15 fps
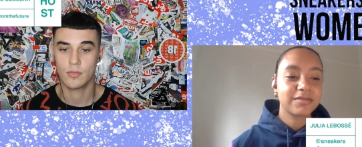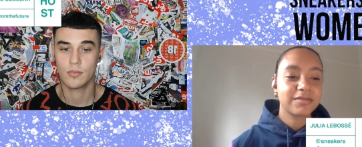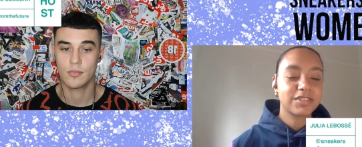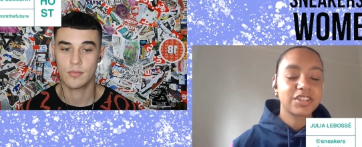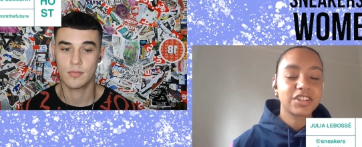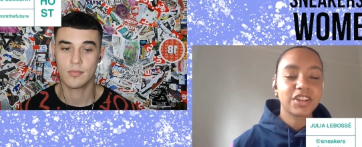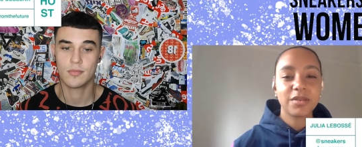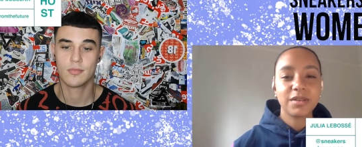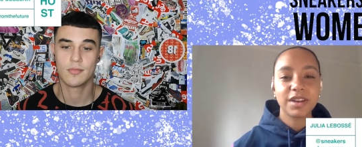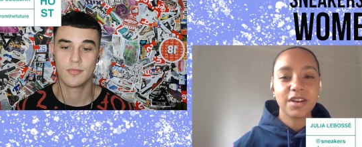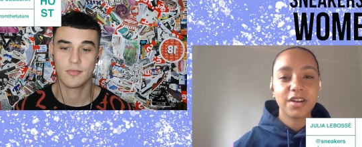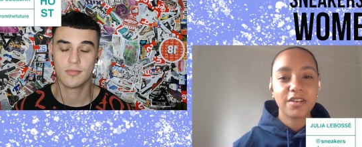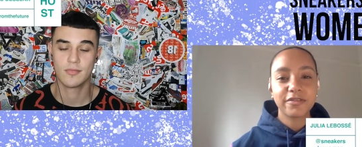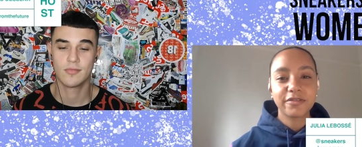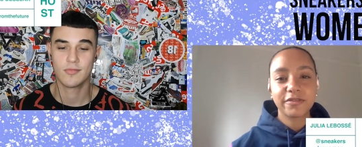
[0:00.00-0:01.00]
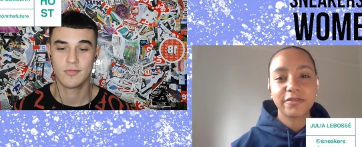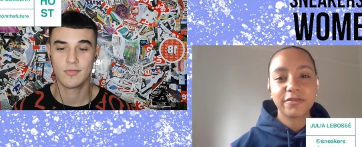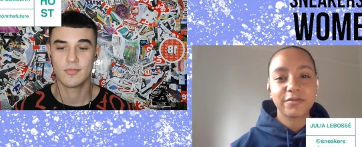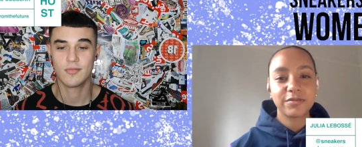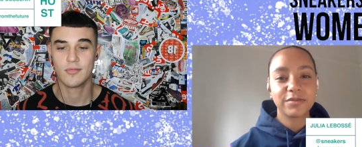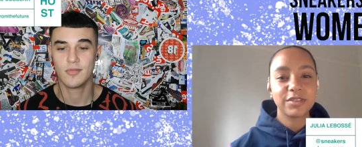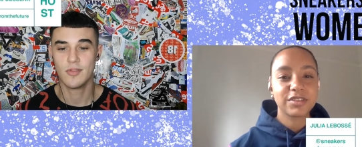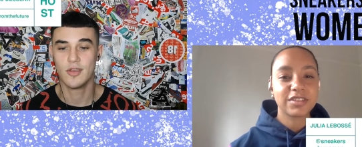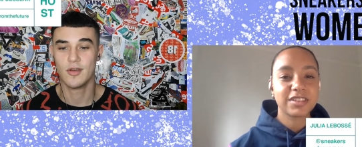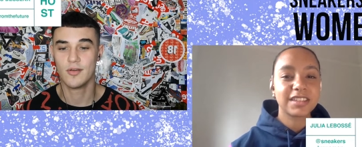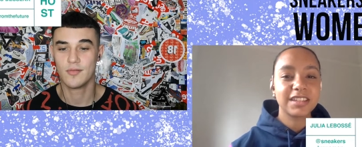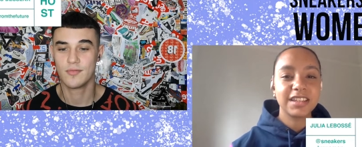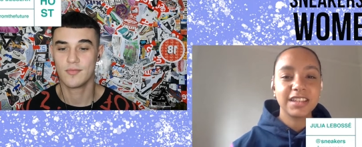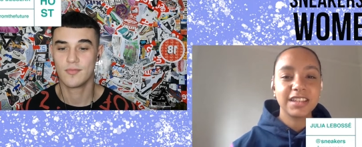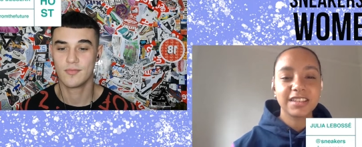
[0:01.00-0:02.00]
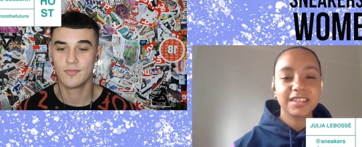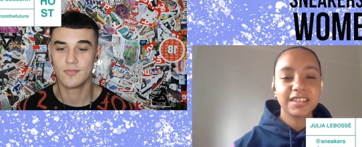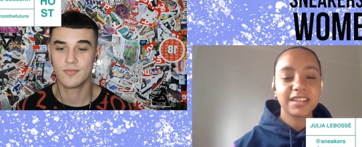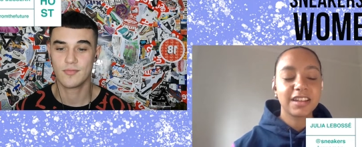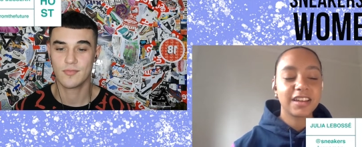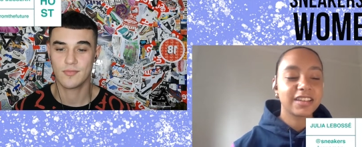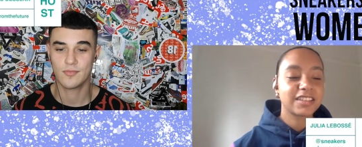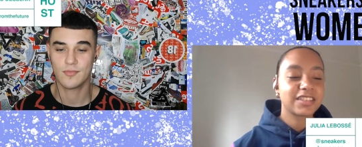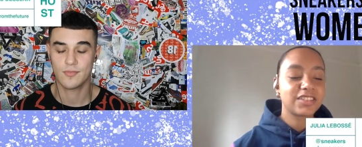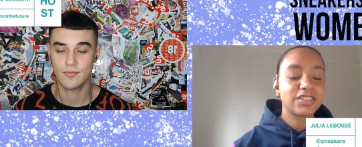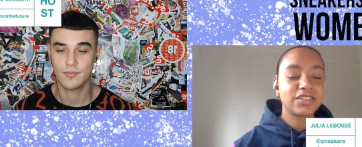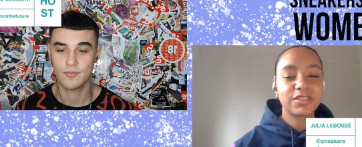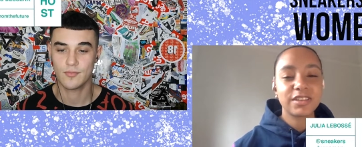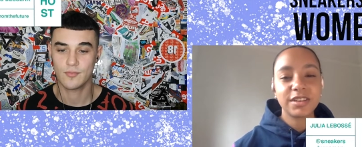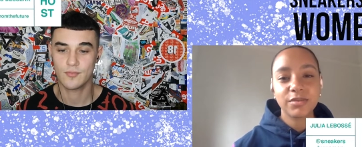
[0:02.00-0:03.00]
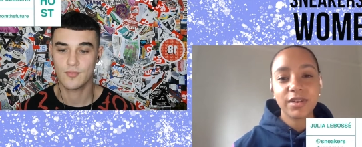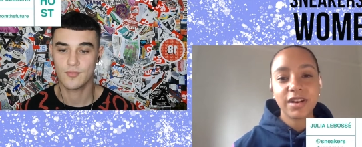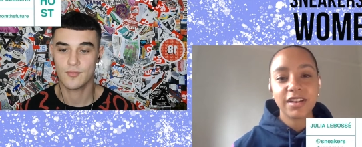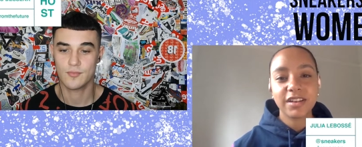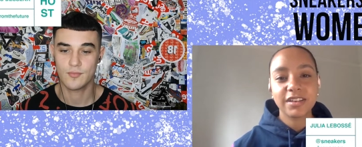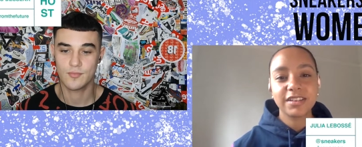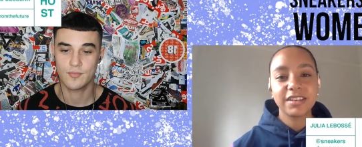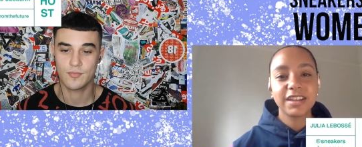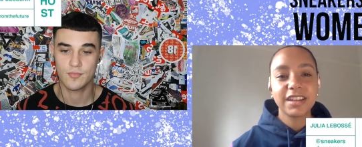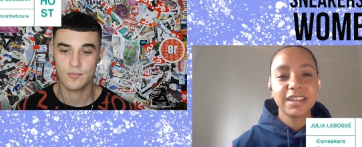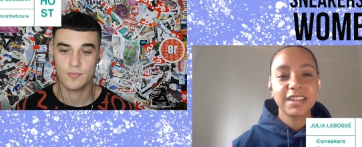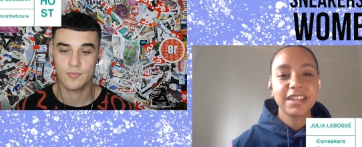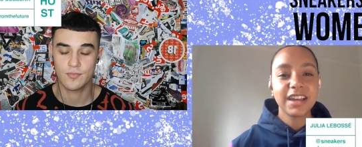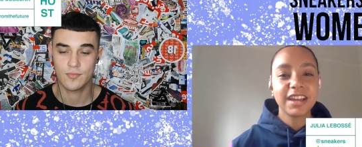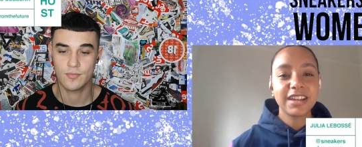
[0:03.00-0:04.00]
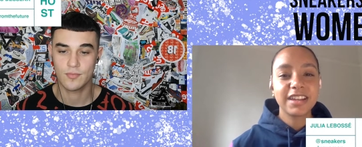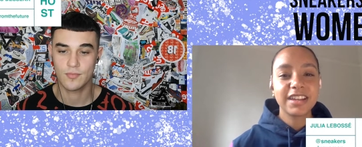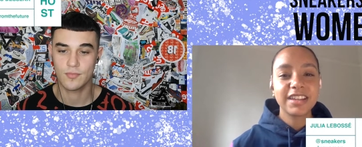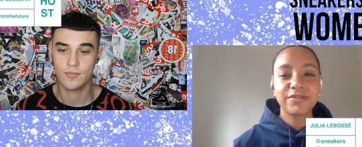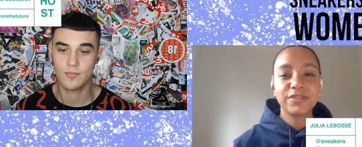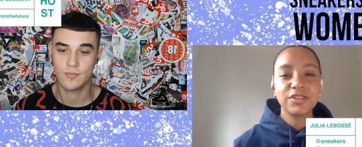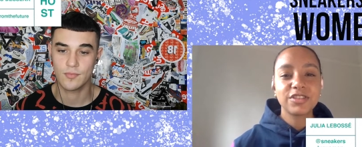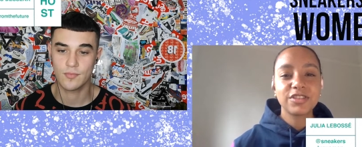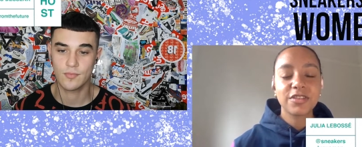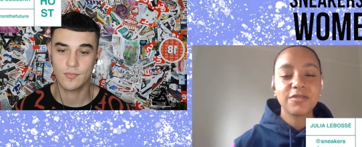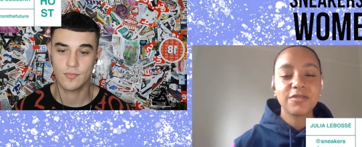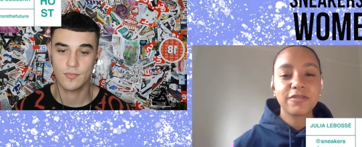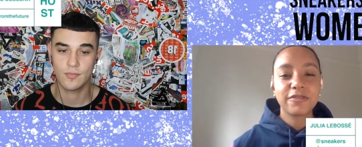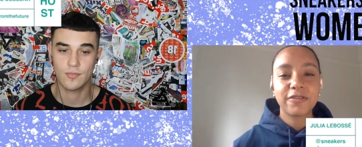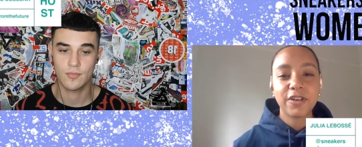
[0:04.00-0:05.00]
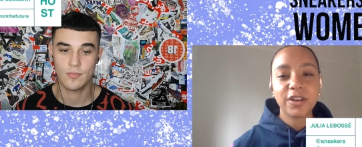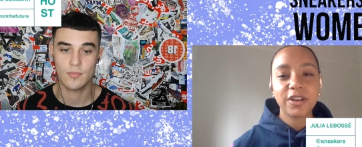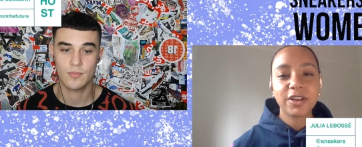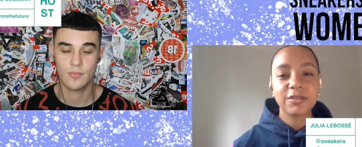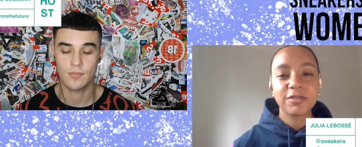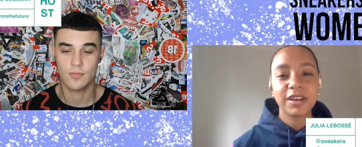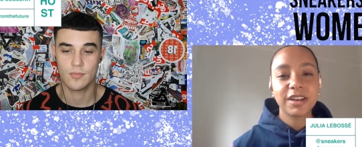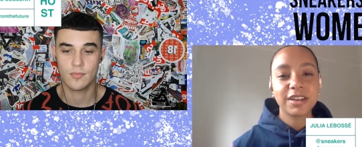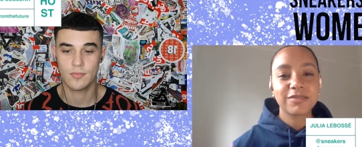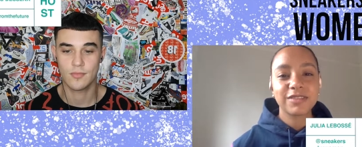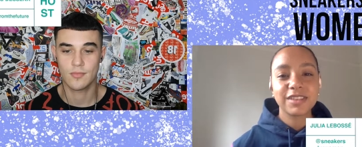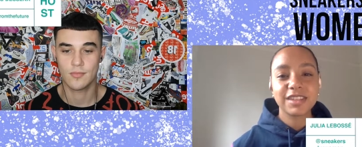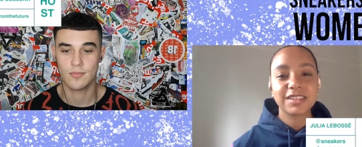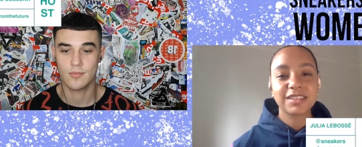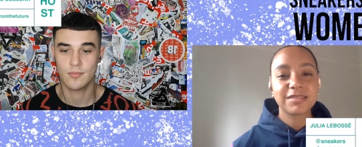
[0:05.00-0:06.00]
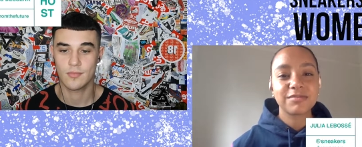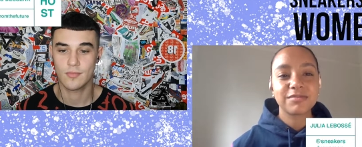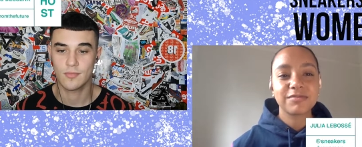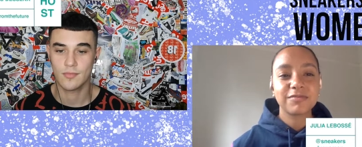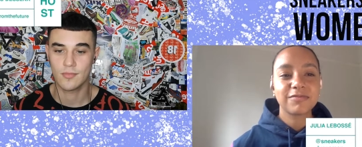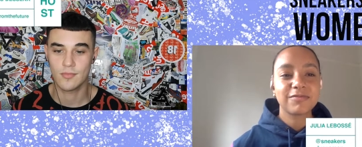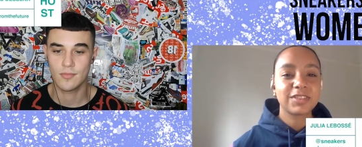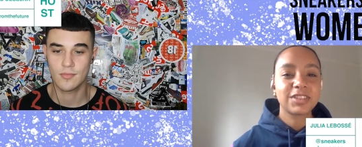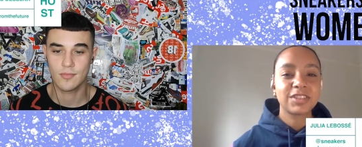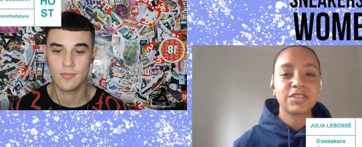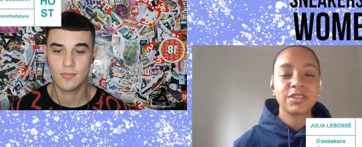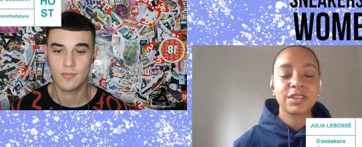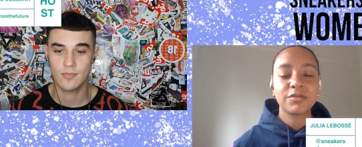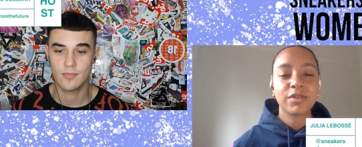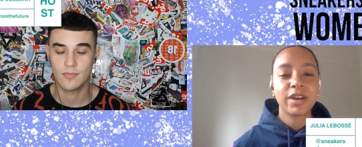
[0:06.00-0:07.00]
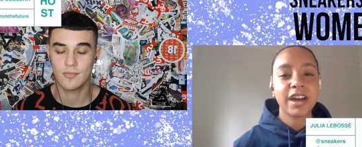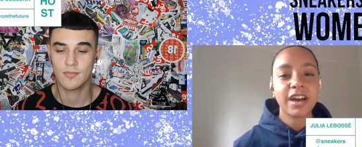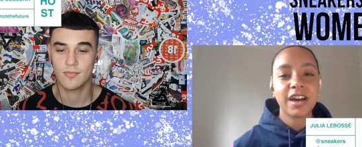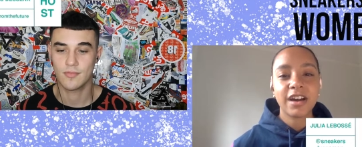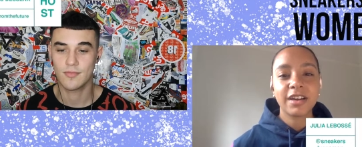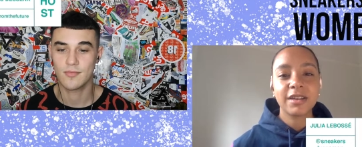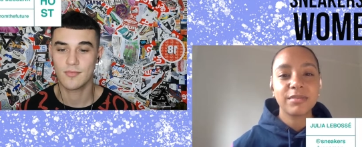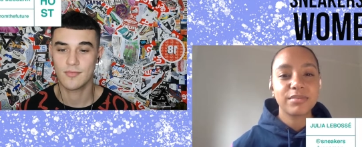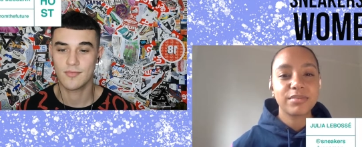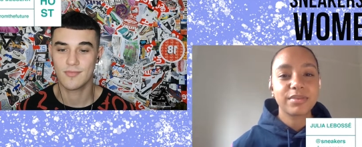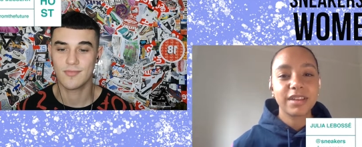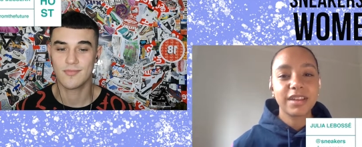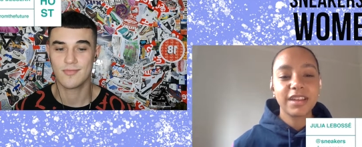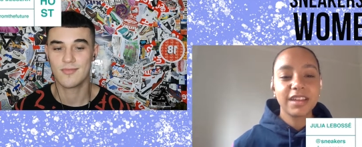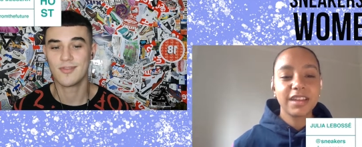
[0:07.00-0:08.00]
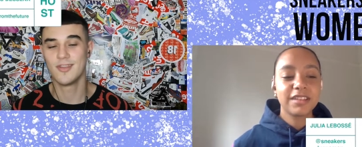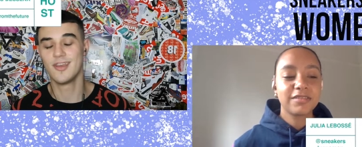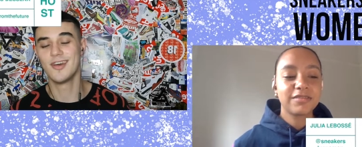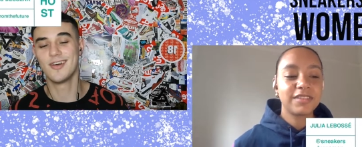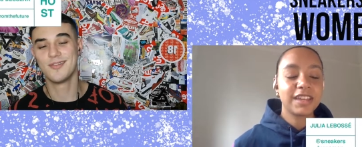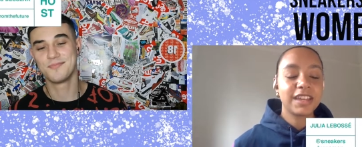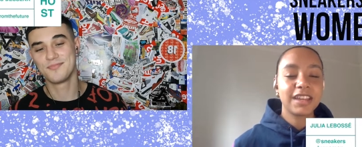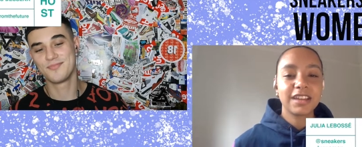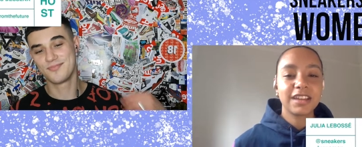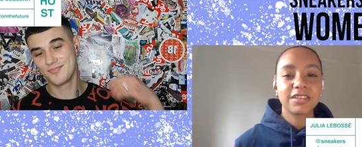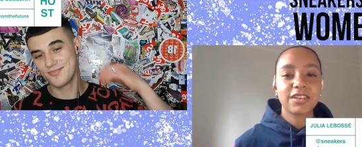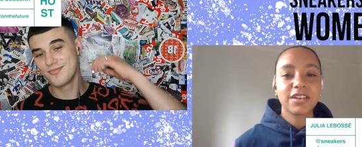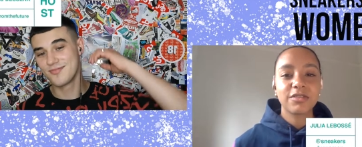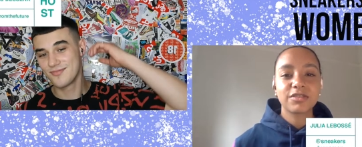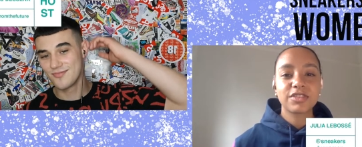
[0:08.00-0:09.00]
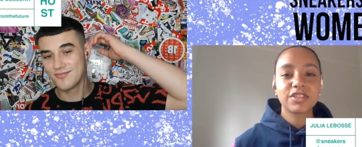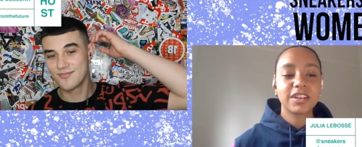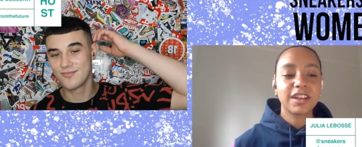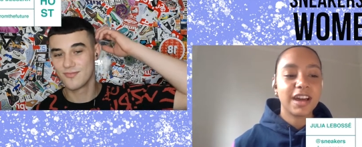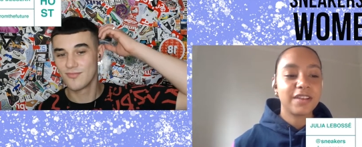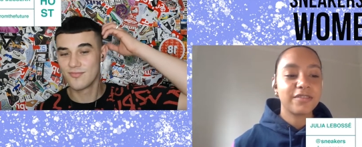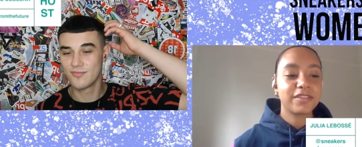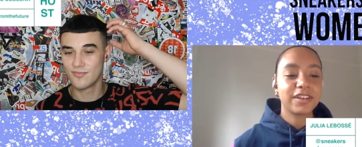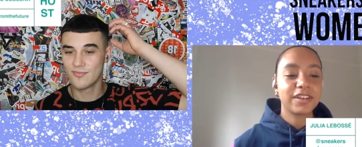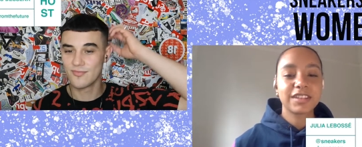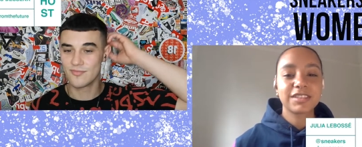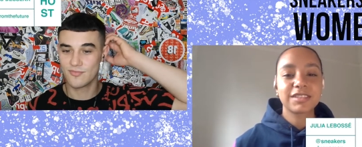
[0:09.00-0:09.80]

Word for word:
Speaker 1: showing off your yeah. sneakers and like streetwear and yeah, if you don't follow like this streetwear hype yeah. thing and culture and have like